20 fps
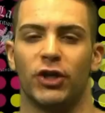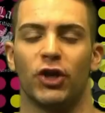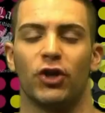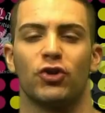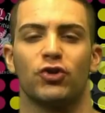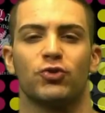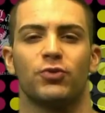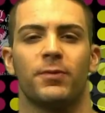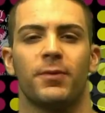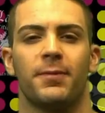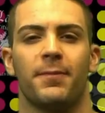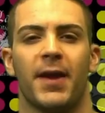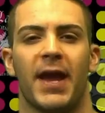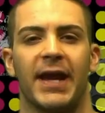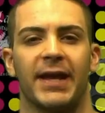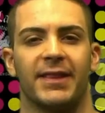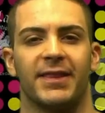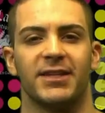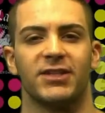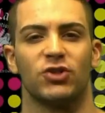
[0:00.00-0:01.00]
Girls will be
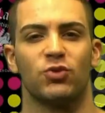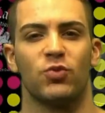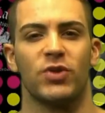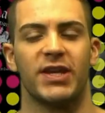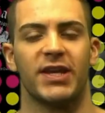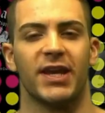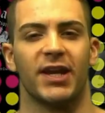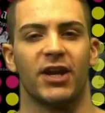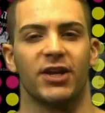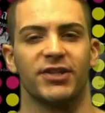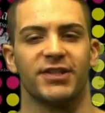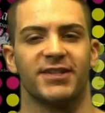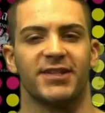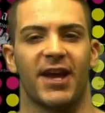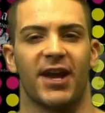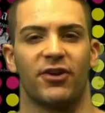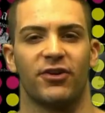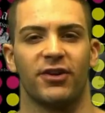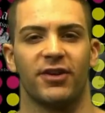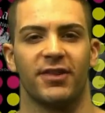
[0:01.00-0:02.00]
back this weekend on
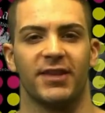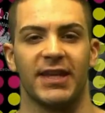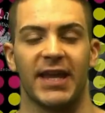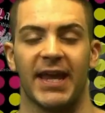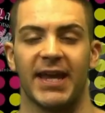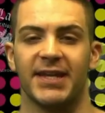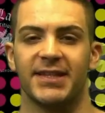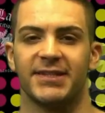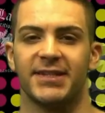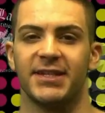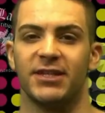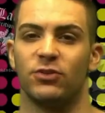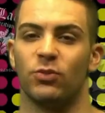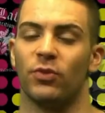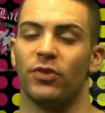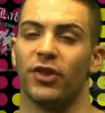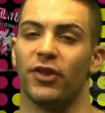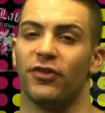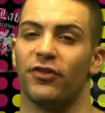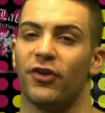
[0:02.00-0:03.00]
Saturday the 18th
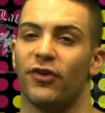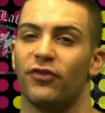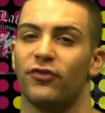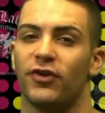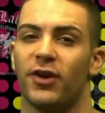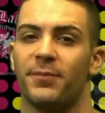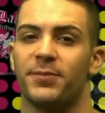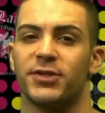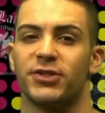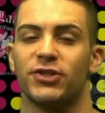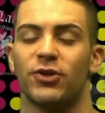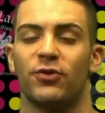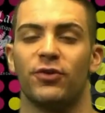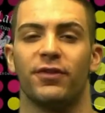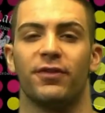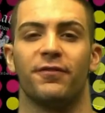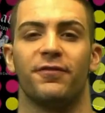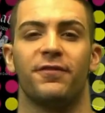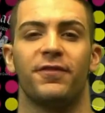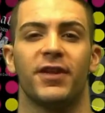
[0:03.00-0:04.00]
with another episode
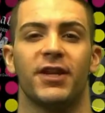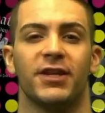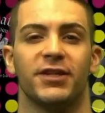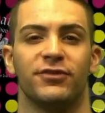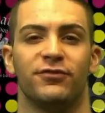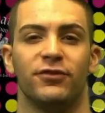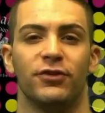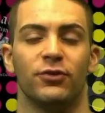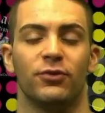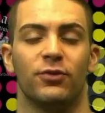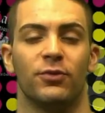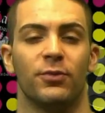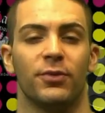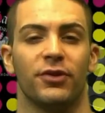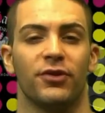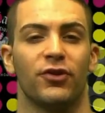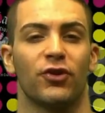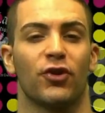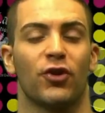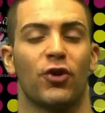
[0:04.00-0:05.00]
of The Fitness View
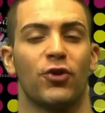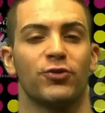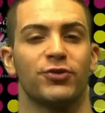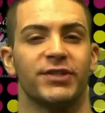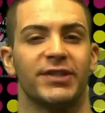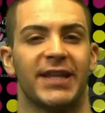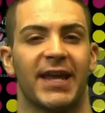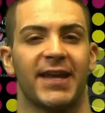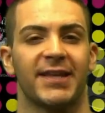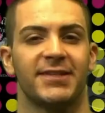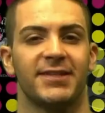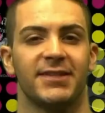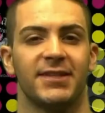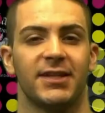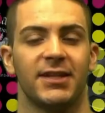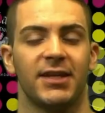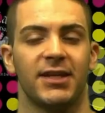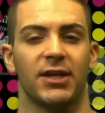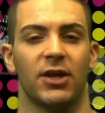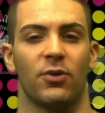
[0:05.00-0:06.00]
with your hosts Nancy
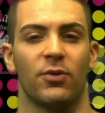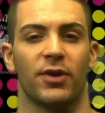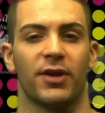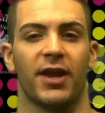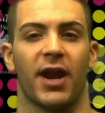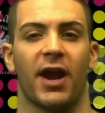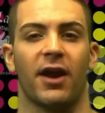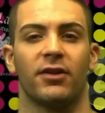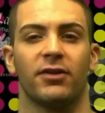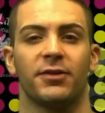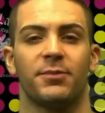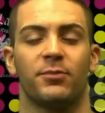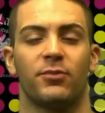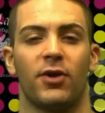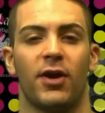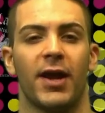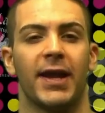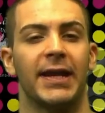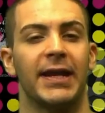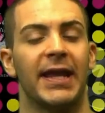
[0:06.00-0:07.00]
Danino, Carolyn
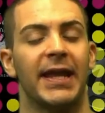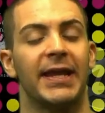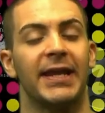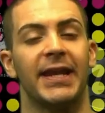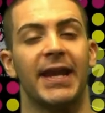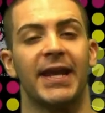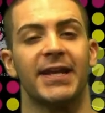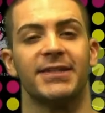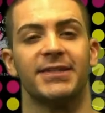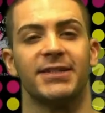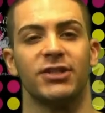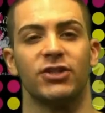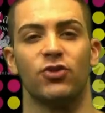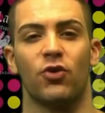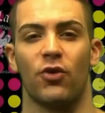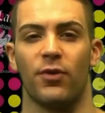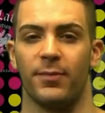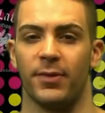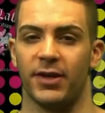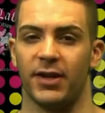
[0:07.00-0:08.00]
Bryant, and Nancy
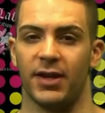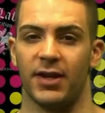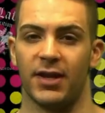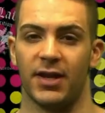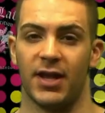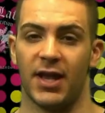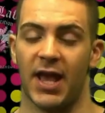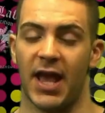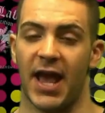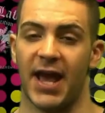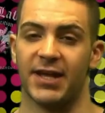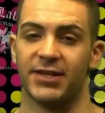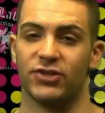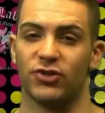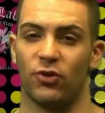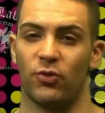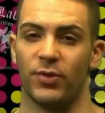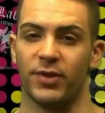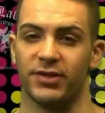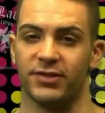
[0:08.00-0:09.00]
Norman. As
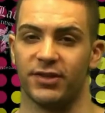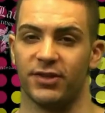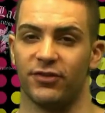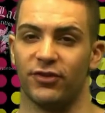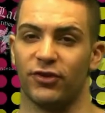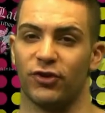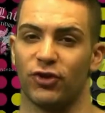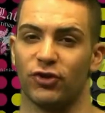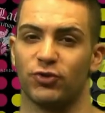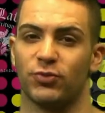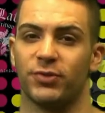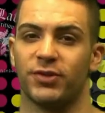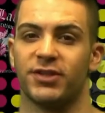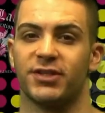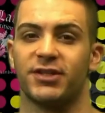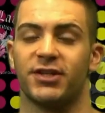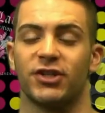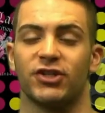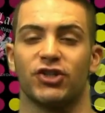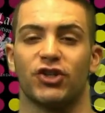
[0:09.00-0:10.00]
always, the girls will
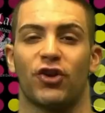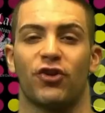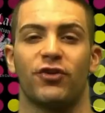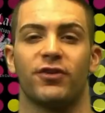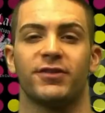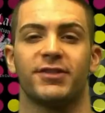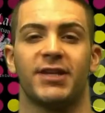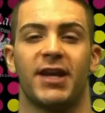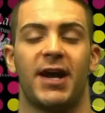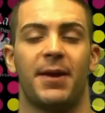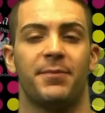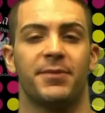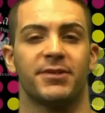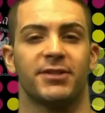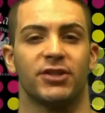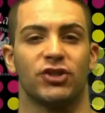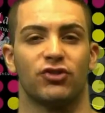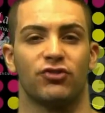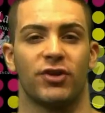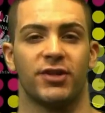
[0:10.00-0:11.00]
discuss current
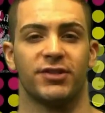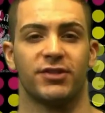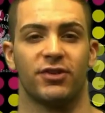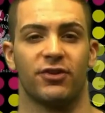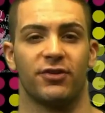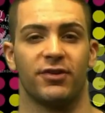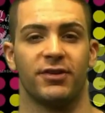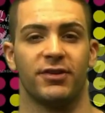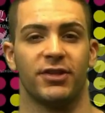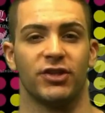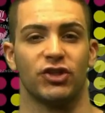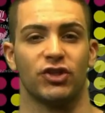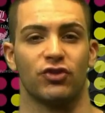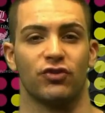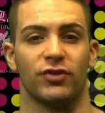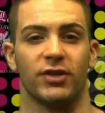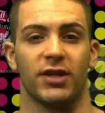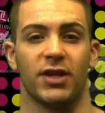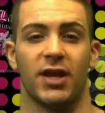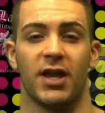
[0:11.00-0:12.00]
topics and trends in our
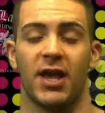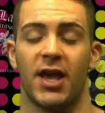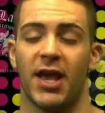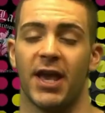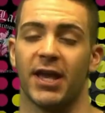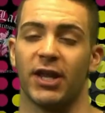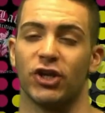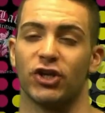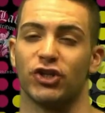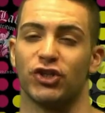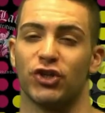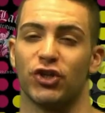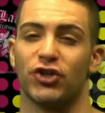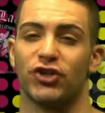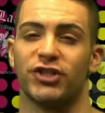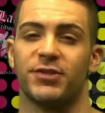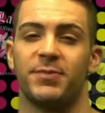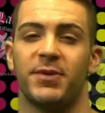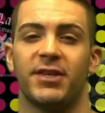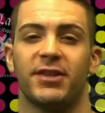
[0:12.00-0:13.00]
industry and are sure
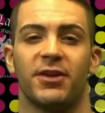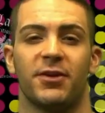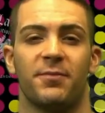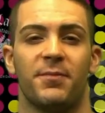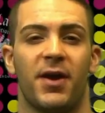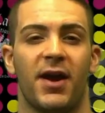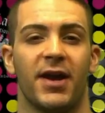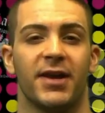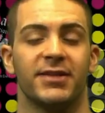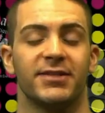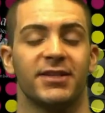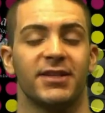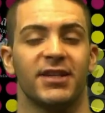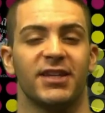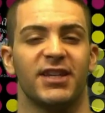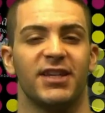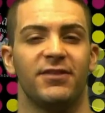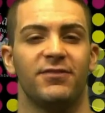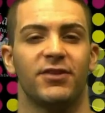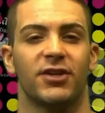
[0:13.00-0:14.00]
to speak their minds,
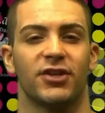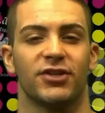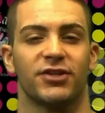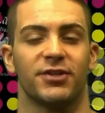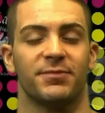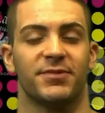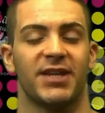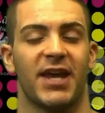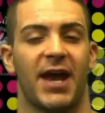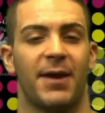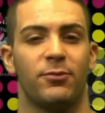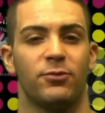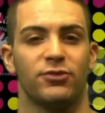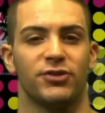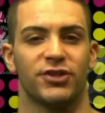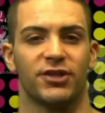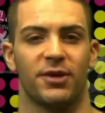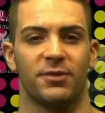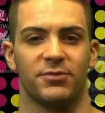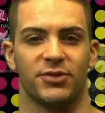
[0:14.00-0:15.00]
even on some taboo
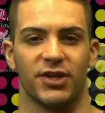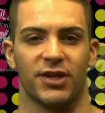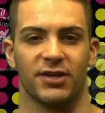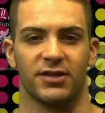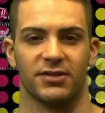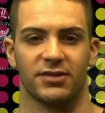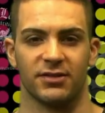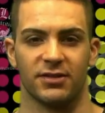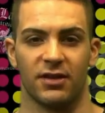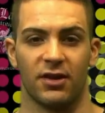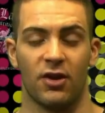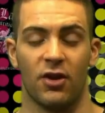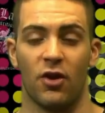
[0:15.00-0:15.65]
subjects.